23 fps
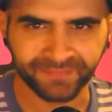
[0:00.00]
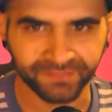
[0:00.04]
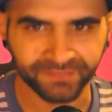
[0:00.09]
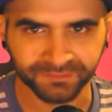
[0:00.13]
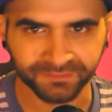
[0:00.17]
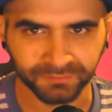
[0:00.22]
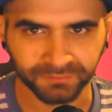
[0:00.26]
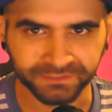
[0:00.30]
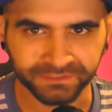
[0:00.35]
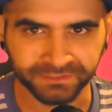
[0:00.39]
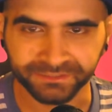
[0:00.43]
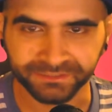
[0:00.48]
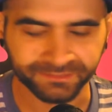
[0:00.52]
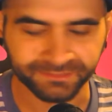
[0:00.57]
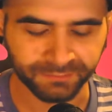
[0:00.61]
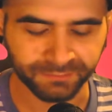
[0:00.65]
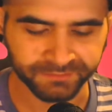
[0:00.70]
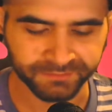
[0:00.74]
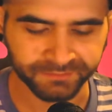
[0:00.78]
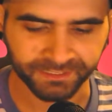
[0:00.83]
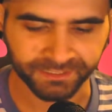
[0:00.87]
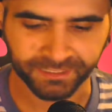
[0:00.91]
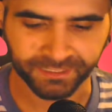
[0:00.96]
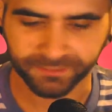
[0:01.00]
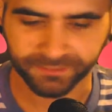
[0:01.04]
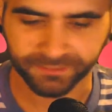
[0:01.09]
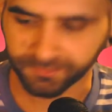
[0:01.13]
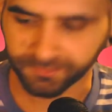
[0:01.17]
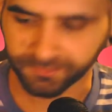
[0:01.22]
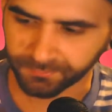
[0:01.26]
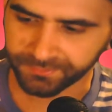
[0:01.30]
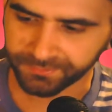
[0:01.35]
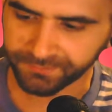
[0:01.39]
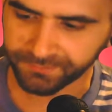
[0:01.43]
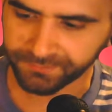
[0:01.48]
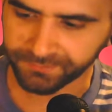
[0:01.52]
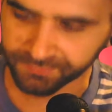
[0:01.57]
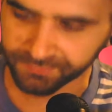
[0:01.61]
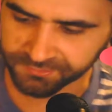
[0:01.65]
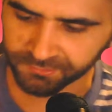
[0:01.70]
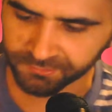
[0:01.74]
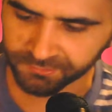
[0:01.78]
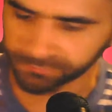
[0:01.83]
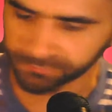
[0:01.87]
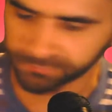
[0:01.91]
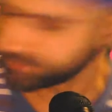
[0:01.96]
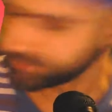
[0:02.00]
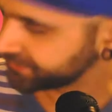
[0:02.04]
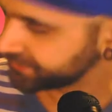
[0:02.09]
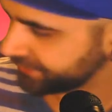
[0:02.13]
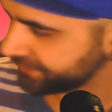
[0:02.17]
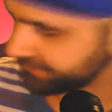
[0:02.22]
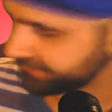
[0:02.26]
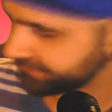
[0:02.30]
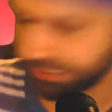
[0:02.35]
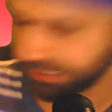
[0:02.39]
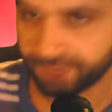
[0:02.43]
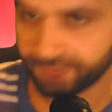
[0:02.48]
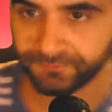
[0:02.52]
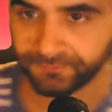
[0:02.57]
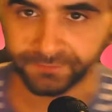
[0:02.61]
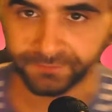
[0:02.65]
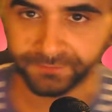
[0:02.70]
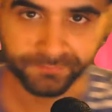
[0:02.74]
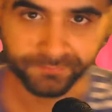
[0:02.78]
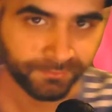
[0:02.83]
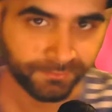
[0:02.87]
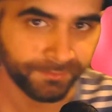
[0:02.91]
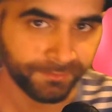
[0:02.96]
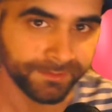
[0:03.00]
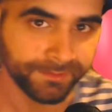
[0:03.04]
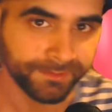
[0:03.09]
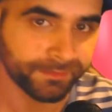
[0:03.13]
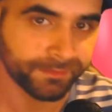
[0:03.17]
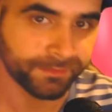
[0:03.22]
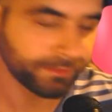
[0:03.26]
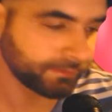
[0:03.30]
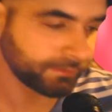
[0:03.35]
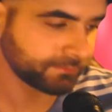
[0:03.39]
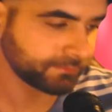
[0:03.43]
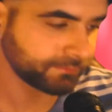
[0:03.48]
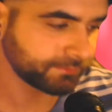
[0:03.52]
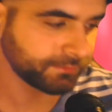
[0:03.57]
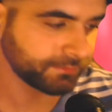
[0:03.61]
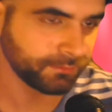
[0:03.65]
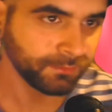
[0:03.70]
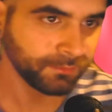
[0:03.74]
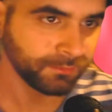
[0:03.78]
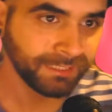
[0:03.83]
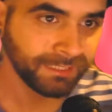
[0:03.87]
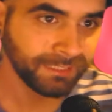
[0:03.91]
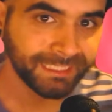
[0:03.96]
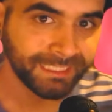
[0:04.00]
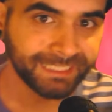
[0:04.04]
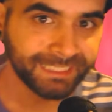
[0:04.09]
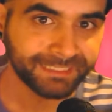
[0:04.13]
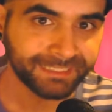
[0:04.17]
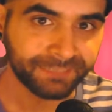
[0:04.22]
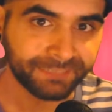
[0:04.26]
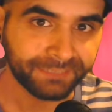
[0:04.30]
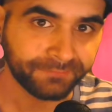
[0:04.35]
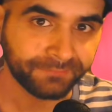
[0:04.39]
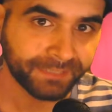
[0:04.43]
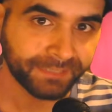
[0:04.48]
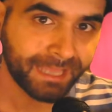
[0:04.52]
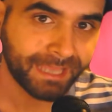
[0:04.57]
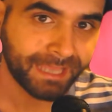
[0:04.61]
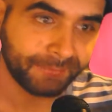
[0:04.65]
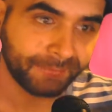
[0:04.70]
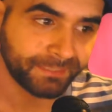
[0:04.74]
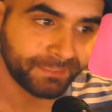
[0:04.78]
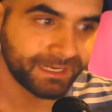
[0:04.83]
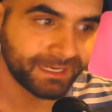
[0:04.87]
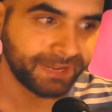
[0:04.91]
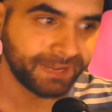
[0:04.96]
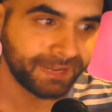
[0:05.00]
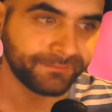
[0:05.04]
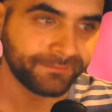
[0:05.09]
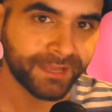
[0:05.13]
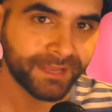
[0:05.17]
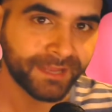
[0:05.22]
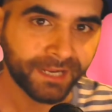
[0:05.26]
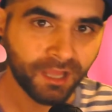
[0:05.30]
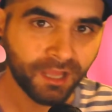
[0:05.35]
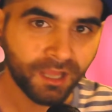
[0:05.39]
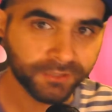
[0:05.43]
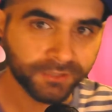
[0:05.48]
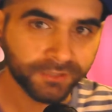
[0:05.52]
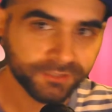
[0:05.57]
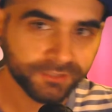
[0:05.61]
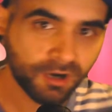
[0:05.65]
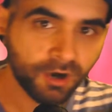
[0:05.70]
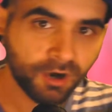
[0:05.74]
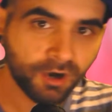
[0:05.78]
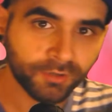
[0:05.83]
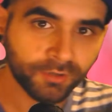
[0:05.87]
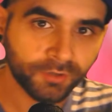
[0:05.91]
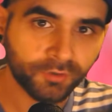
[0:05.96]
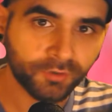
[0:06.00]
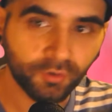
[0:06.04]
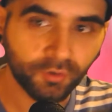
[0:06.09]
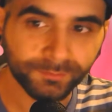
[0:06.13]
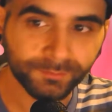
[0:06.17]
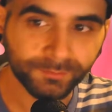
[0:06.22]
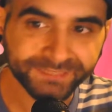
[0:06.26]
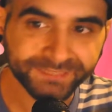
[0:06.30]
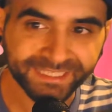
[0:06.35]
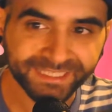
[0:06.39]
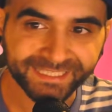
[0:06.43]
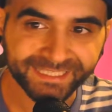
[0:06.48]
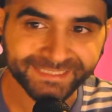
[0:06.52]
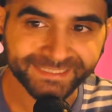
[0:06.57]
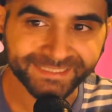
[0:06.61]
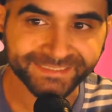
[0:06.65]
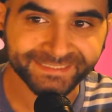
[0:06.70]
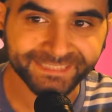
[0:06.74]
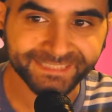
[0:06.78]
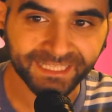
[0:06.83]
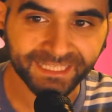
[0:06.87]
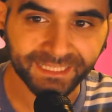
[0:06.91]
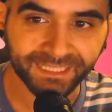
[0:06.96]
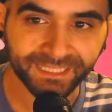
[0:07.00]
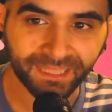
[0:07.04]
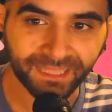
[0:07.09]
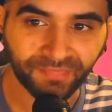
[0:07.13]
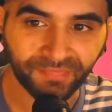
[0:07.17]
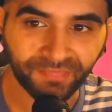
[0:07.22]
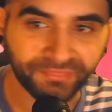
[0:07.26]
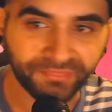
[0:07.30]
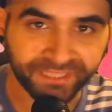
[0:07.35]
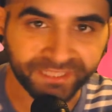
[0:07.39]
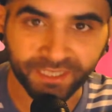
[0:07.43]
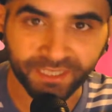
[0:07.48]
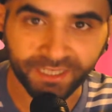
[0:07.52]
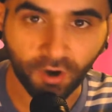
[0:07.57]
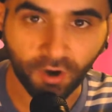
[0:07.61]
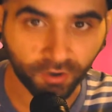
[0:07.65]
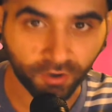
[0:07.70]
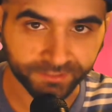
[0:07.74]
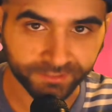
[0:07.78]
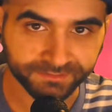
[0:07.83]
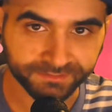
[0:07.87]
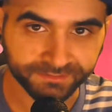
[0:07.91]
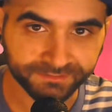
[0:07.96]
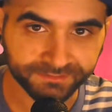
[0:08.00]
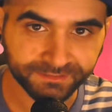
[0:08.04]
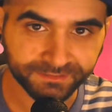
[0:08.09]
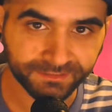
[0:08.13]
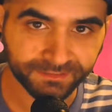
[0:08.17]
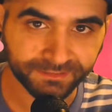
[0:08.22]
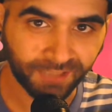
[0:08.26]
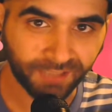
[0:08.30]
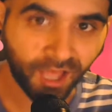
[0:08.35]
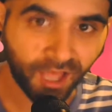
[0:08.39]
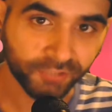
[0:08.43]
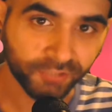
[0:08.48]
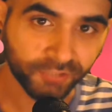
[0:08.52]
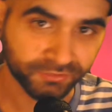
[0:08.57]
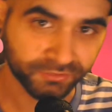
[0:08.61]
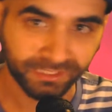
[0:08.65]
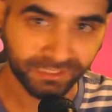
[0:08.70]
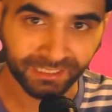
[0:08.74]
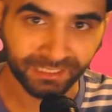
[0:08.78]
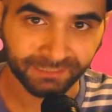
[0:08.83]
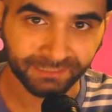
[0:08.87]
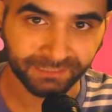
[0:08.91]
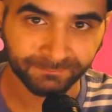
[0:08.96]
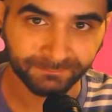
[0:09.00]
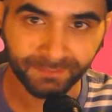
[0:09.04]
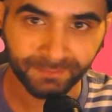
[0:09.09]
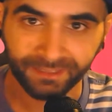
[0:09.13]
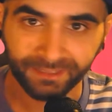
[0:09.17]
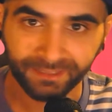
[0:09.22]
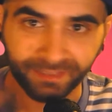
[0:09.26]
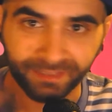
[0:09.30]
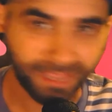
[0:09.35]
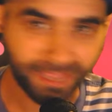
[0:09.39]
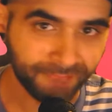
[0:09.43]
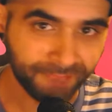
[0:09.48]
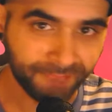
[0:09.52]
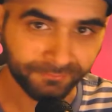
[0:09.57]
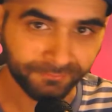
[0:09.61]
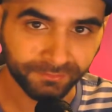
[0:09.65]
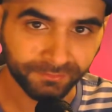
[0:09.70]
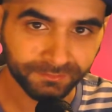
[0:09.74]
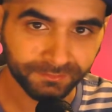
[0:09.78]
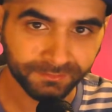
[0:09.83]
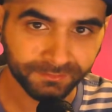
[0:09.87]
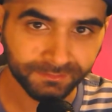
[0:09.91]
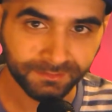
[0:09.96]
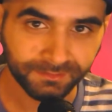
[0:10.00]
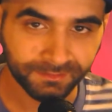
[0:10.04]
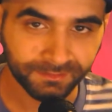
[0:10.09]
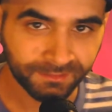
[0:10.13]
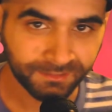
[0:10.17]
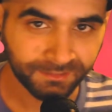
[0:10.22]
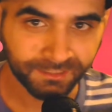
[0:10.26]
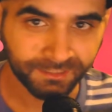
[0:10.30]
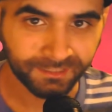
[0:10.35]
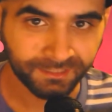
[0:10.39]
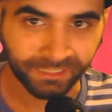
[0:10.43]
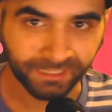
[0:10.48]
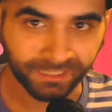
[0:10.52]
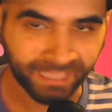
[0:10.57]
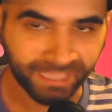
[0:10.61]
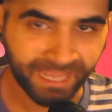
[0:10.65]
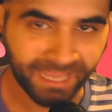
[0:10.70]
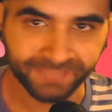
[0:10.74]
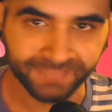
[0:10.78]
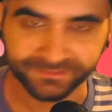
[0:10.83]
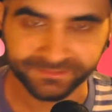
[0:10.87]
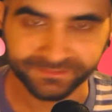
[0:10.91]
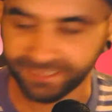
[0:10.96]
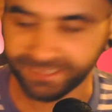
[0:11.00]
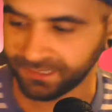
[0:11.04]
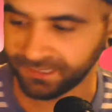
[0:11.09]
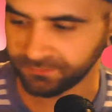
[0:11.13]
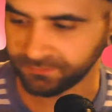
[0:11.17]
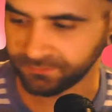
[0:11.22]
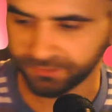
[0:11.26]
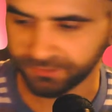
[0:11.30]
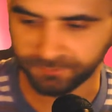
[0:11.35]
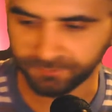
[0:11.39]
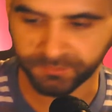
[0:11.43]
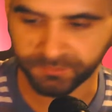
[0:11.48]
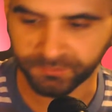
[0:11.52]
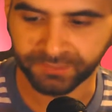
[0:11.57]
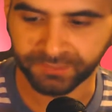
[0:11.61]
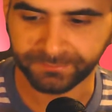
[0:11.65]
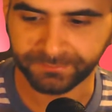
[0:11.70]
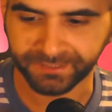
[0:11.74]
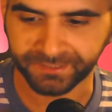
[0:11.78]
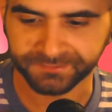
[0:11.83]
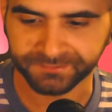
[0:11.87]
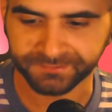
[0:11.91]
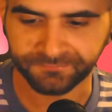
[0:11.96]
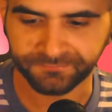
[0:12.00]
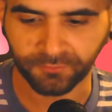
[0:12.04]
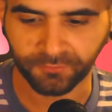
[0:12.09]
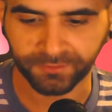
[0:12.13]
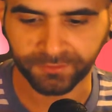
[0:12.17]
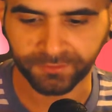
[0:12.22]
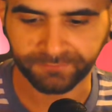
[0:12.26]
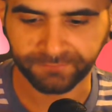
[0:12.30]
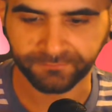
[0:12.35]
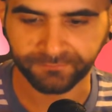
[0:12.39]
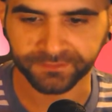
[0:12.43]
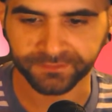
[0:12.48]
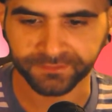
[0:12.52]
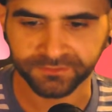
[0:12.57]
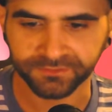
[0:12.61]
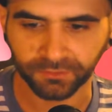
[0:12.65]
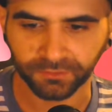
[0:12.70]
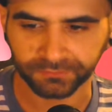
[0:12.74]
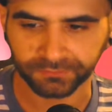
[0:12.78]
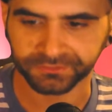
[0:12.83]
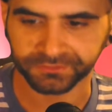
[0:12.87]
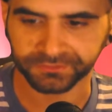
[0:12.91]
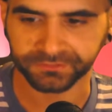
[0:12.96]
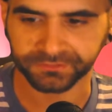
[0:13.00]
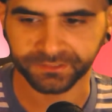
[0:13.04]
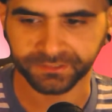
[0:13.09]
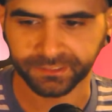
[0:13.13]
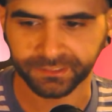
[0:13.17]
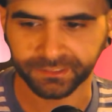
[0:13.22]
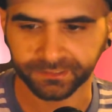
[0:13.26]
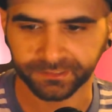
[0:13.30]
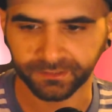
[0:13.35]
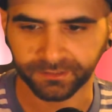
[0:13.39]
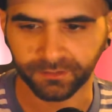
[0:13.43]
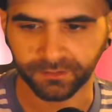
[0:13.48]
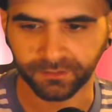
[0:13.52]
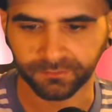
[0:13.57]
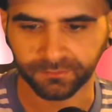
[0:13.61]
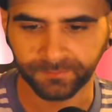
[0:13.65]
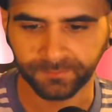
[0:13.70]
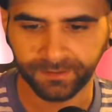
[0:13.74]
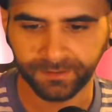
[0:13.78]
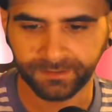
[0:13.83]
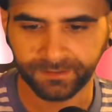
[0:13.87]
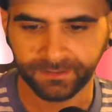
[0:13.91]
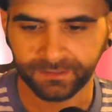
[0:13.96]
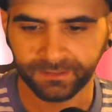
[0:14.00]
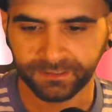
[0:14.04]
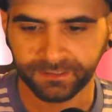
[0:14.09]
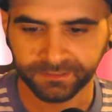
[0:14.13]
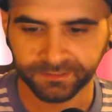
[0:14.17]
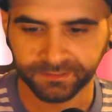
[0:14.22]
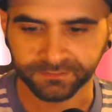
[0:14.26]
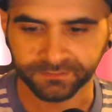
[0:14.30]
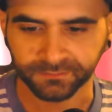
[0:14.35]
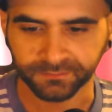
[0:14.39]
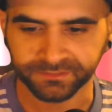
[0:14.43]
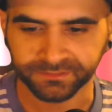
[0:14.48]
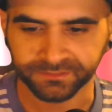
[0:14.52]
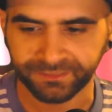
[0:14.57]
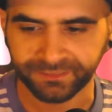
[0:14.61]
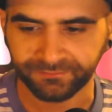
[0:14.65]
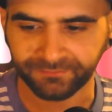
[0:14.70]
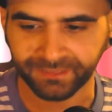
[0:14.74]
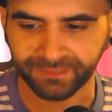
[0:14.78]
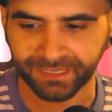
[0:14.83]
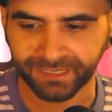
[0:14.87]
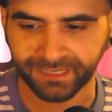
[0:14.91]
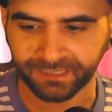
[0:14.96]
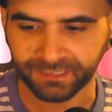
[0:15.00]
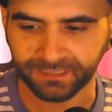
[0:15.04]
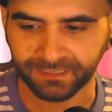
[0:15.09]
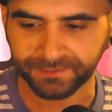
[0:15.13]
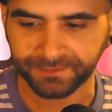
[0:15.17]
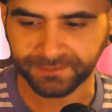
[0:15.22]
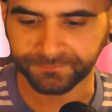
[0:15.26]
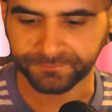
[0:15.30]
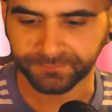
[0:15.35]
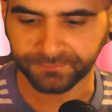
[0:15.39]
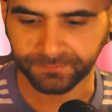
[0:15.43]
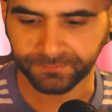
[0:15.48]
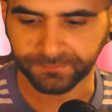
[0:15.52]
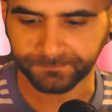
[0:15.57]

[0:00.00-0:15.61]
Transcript: this one since I was a kid, though. I never sold it, never got rid of it or anything, so definitely happy to have that. Contra Hard Corps is the hardest Contra game ever. Like, hands down. You can pick as 4 different soldiers in it, you know, so it's definitely got a lot of